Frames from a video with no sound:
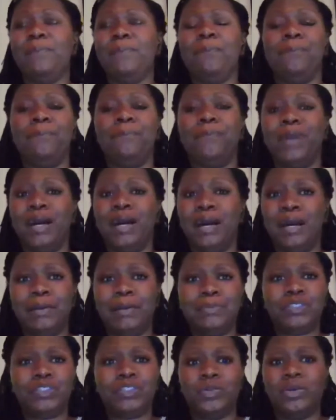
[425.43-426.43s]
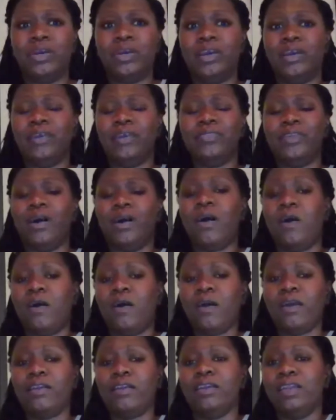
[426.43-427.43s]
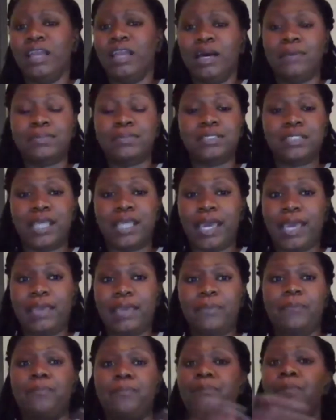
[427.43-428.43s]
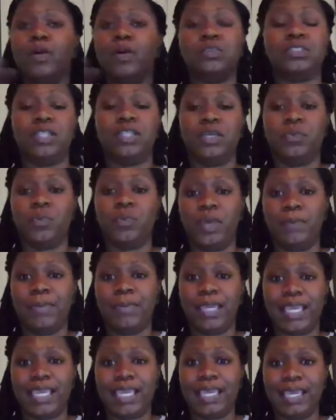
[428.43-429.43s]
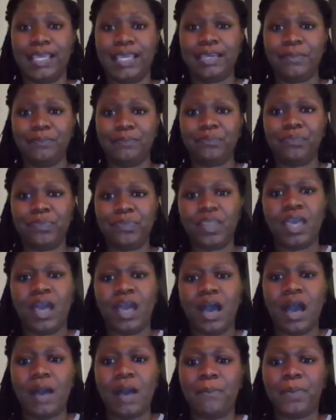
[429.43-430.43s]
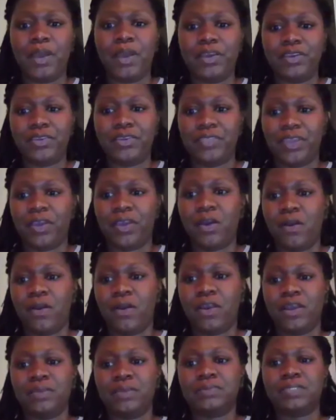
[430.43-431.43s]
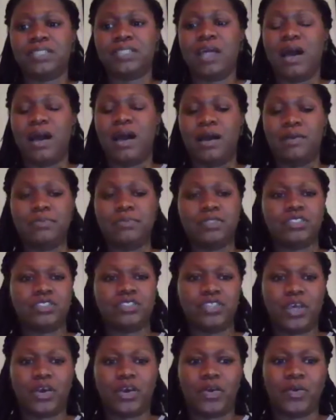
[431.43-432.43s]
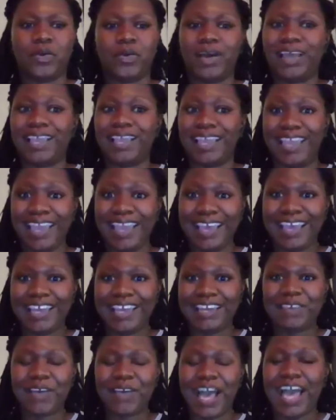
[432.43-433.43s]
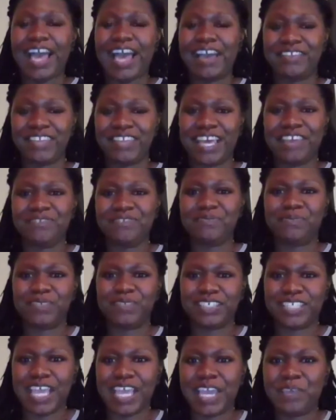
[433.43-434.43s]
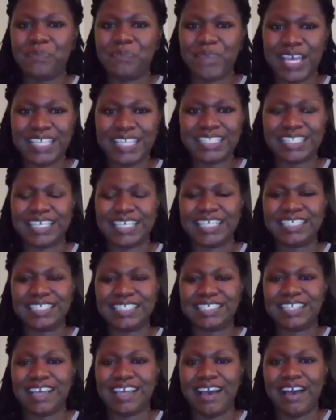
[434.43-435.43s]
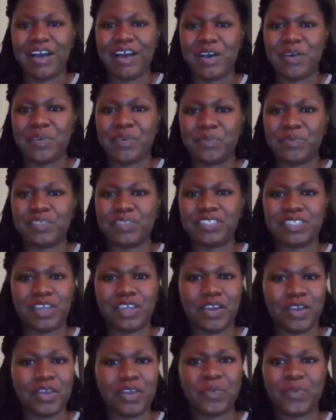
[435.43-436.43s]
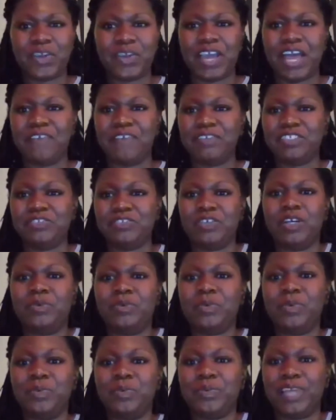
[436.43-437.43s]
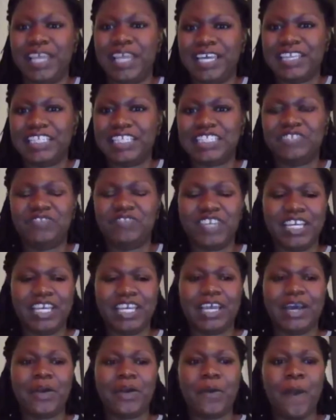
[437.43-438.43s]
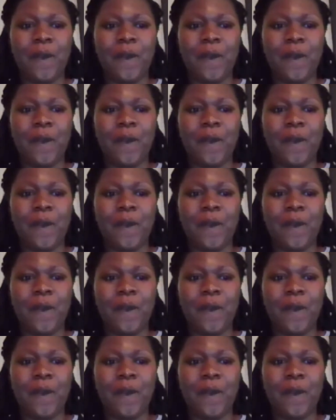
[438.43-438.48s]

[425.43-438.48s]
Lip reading: bumps or the hard lumps that mostly women get up under their arms. So again, I have that same message. Sorry, we're having trouble playing this video,